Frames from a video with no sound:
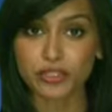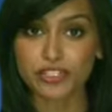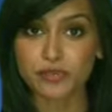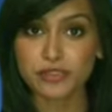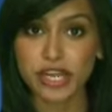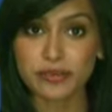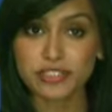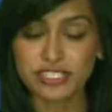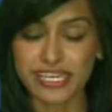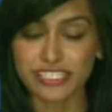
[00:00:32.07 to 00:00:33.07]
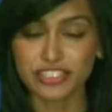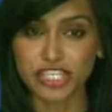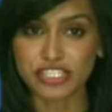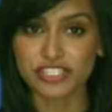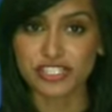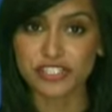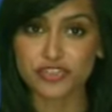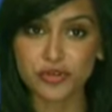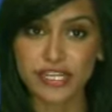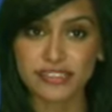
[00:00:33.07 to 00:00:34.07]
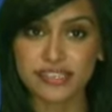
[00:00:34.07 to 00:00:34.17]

subscribers to any changes in trend.